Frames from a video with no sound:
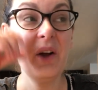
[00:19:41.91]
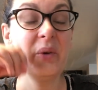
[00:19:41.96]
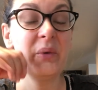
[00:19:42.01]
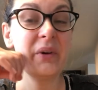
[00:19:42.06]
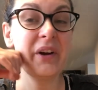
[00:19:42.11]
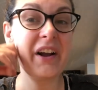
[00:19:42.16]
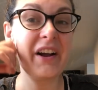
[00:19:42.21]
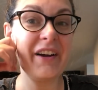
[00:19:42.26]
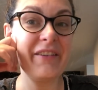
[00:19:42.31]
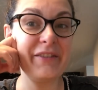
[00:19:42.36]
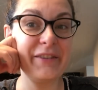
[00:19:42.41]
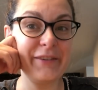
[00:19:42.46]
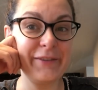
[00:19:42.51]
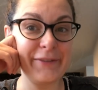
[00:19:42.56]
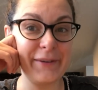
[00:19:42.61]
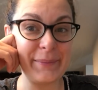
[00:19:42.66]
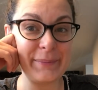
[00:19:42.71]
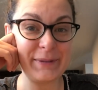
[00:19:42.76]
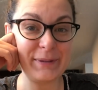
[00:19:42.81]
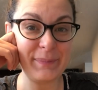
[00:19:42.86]
recover
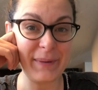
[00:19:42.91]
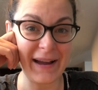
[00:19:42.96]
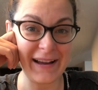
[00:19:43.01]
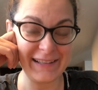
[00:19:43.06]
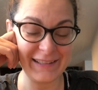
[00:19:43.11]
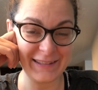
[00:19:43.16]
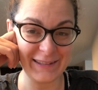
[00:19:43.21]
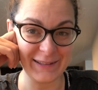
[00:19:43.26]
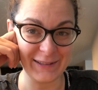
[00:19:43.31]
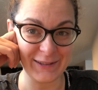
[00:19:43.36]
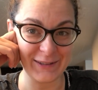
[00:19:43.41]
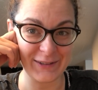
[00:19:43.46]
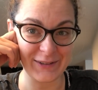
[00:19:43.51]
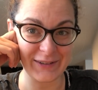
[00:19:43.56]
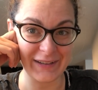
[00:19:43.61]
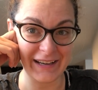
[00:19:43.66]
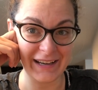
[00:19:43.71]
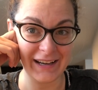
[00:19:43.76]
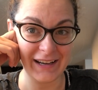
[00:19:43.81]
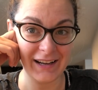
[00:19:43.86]
from spine
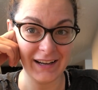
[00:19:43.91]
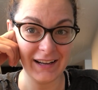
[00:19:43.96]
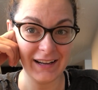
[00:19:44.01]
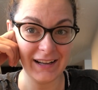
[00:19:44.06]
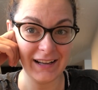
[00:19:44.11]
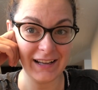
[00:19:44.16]
surgery